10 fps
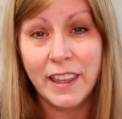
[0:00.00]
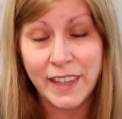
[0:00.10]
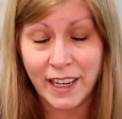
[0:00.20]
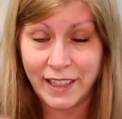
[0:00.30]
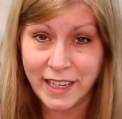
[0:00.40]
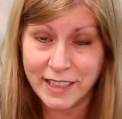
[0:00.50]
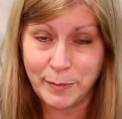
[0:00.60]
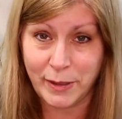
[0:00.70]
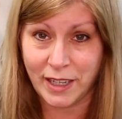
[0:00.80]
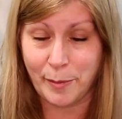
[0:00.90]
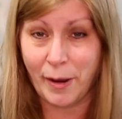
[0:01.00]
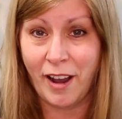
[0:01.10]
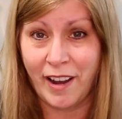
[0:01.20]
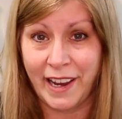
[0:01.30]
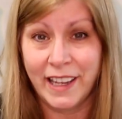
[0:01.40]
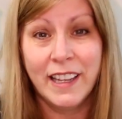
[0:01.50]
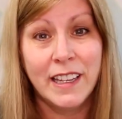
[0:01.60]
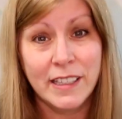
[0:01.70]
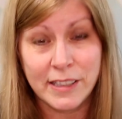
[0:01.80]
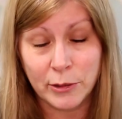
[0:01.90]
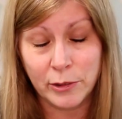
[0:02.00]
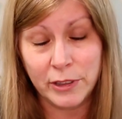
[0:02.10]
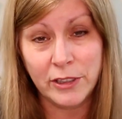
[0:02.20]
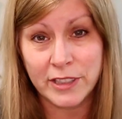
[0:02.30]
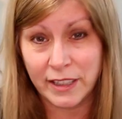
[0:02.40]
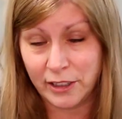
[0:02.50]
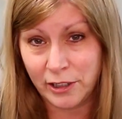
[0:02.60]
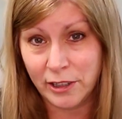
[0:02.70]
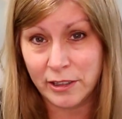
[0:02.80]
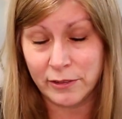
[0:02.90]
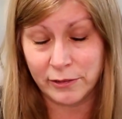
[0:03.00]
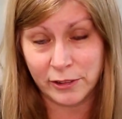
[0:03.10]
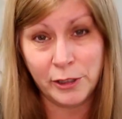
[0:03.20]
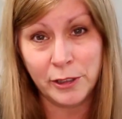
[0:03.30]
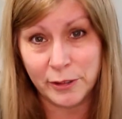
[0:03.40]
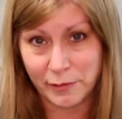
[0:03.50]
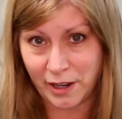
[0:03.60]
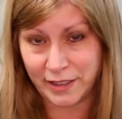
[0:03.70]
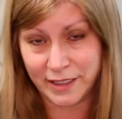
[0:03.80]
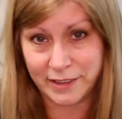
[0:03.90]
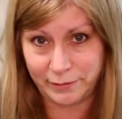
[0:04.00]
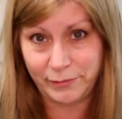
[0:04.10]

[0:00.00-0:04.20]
They like to be up high. So usually the curtain rod is,